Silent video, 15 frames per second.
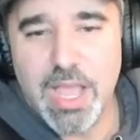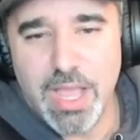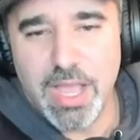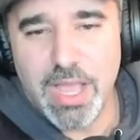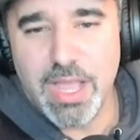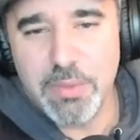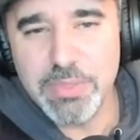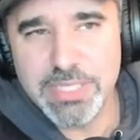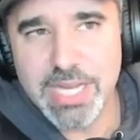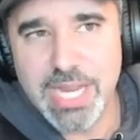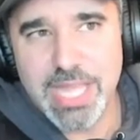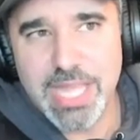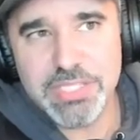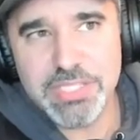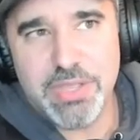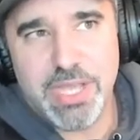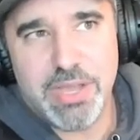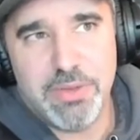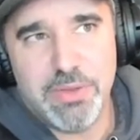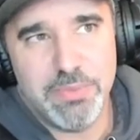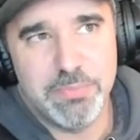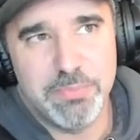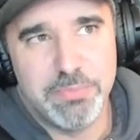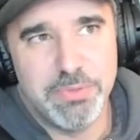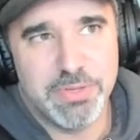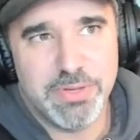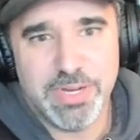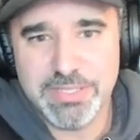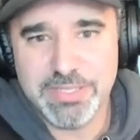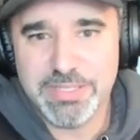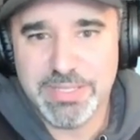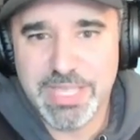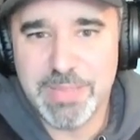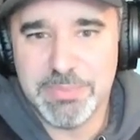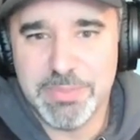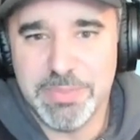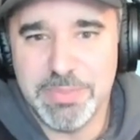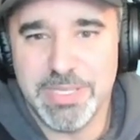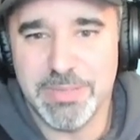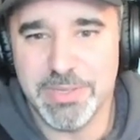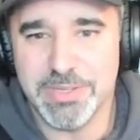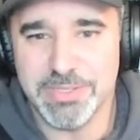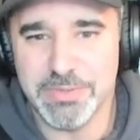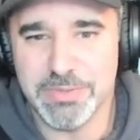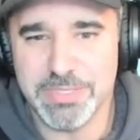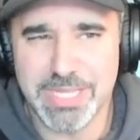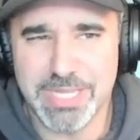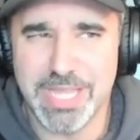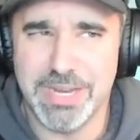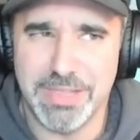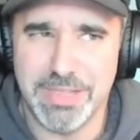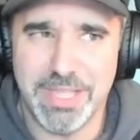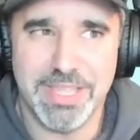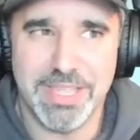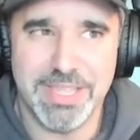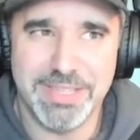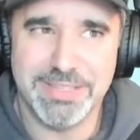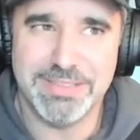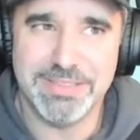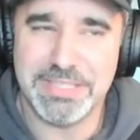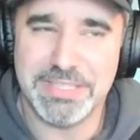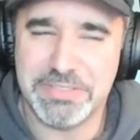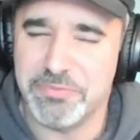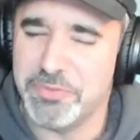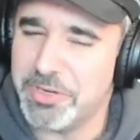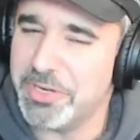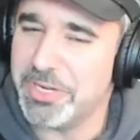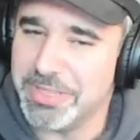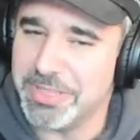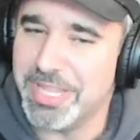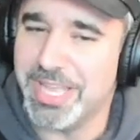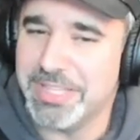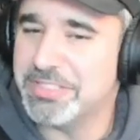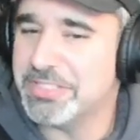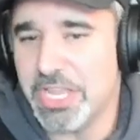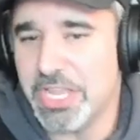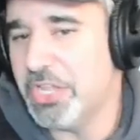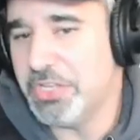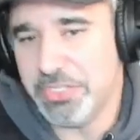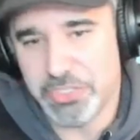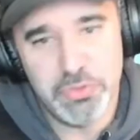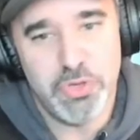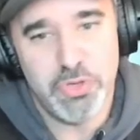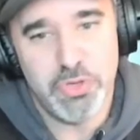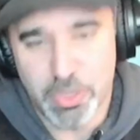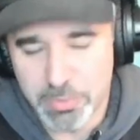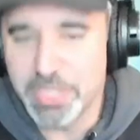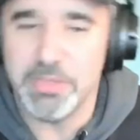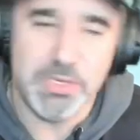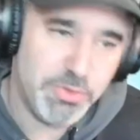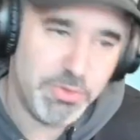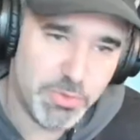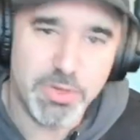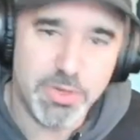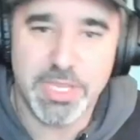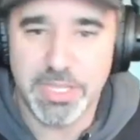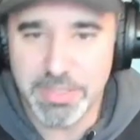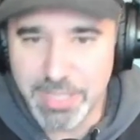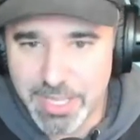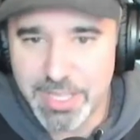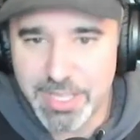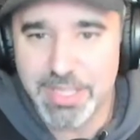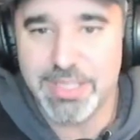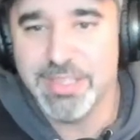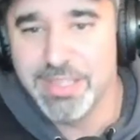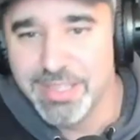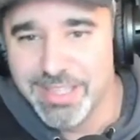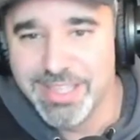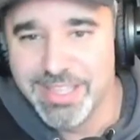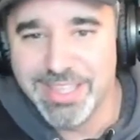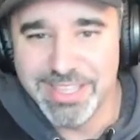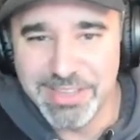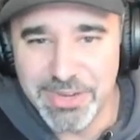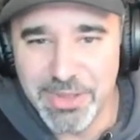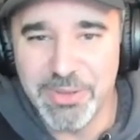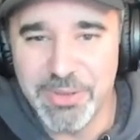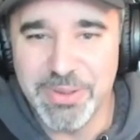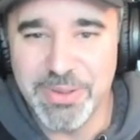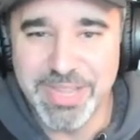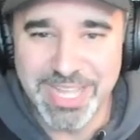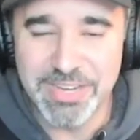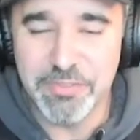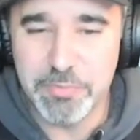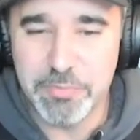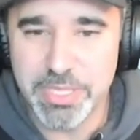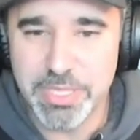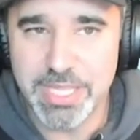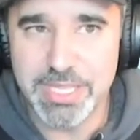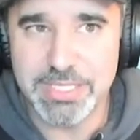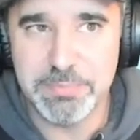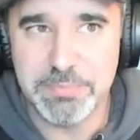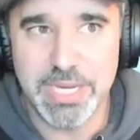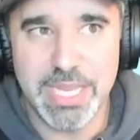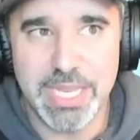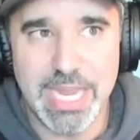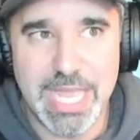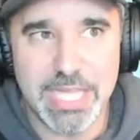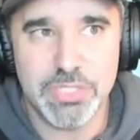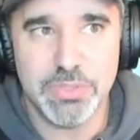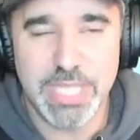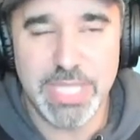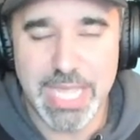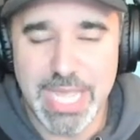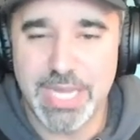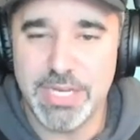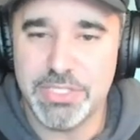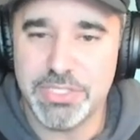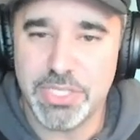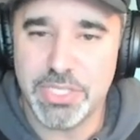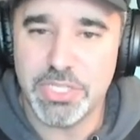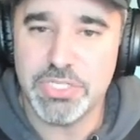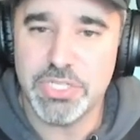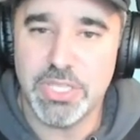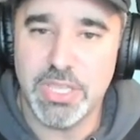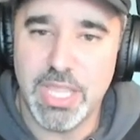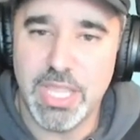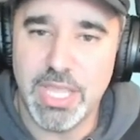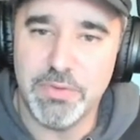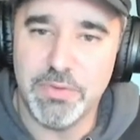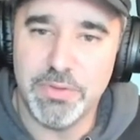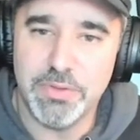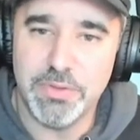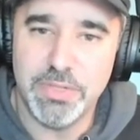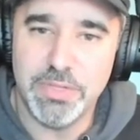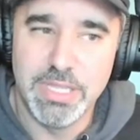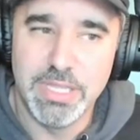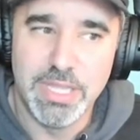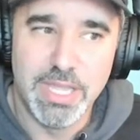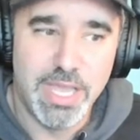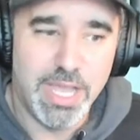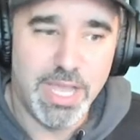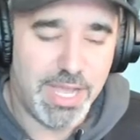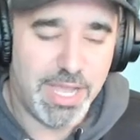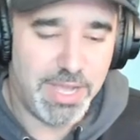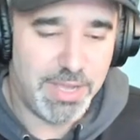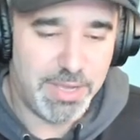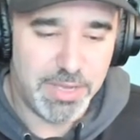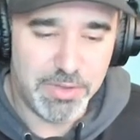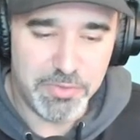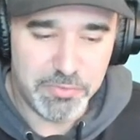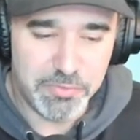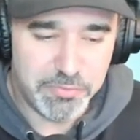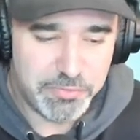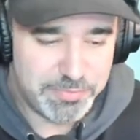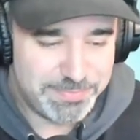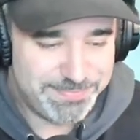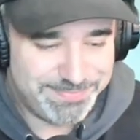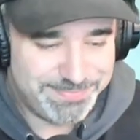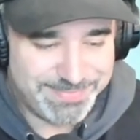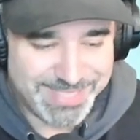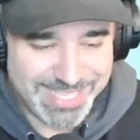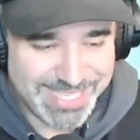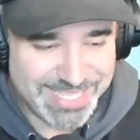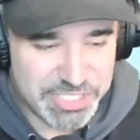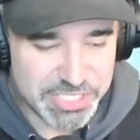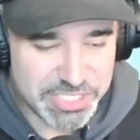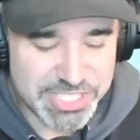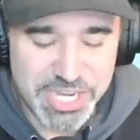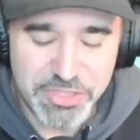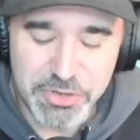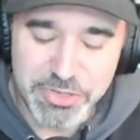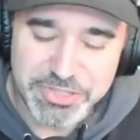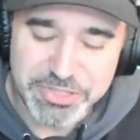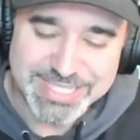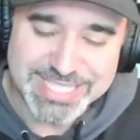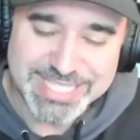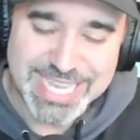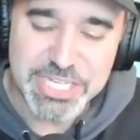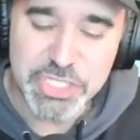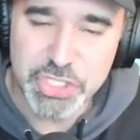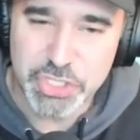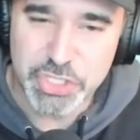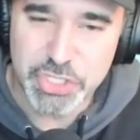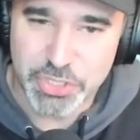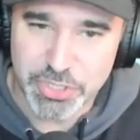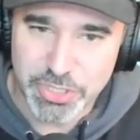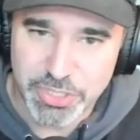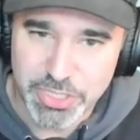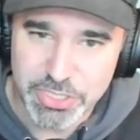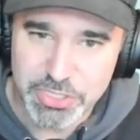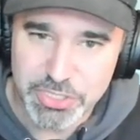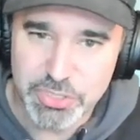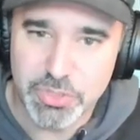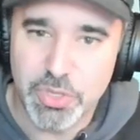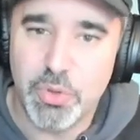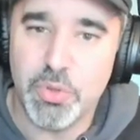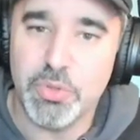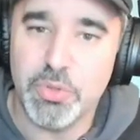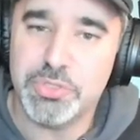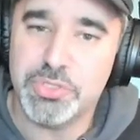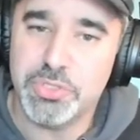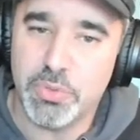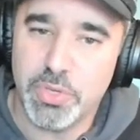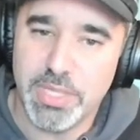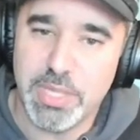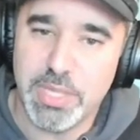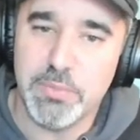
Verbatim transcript: I was going to ask you how Budapest came to be because it was kind of like that's very unlike. It's uh, you normally New York, L.A., you know, kind of place, but it actually added such a level uh, of just another texture to the whole story that